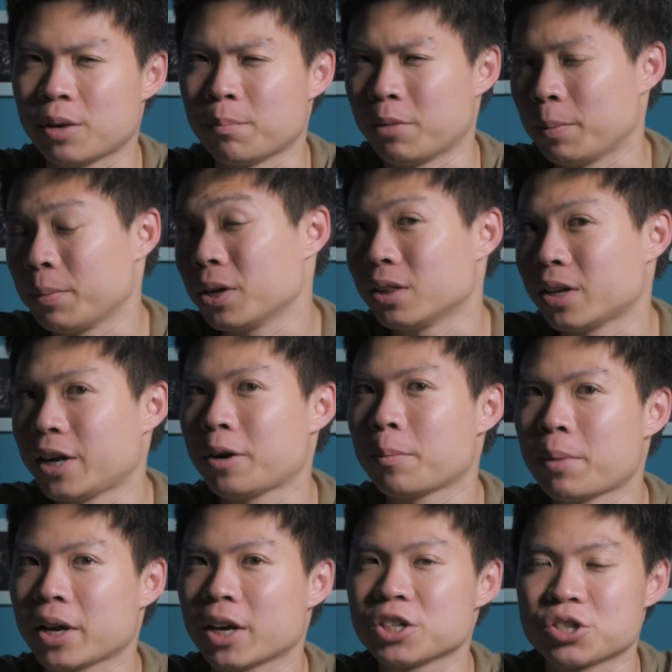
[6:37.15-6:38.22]
and maybe a lighter
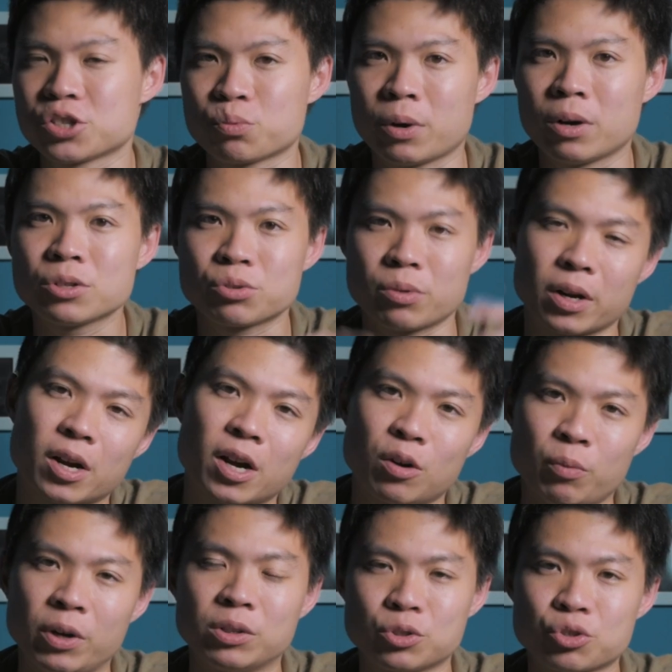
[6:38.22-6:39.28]
package as well, so I
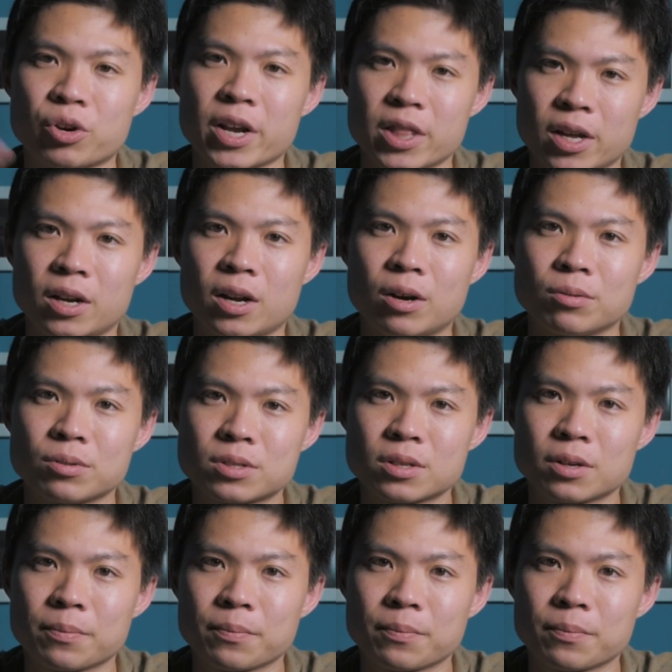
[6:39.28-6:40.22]
can't wait to try that out.